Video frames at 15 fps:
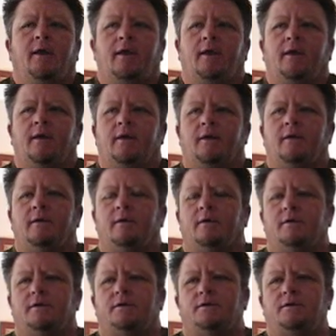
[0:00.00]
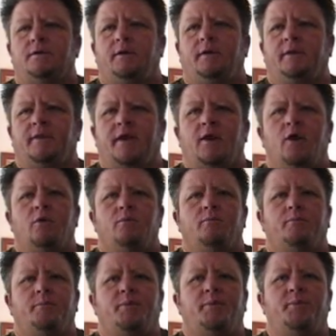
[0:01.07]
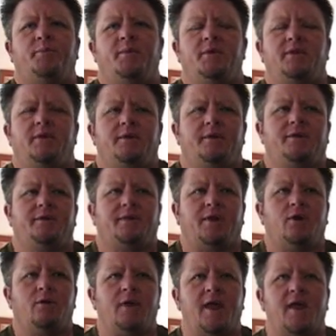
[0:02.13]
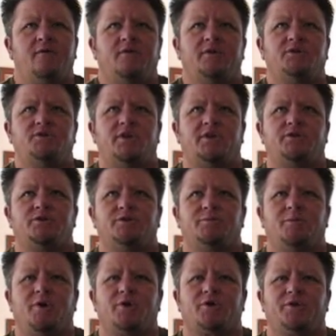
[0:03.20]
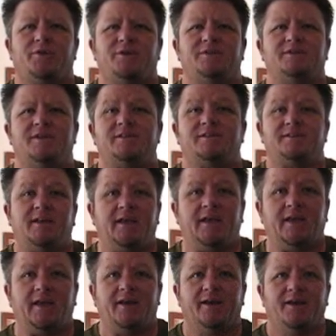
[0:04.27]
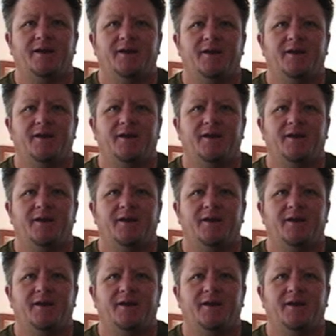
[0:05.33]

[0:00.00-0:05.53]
and they don't have a gender marker that says T,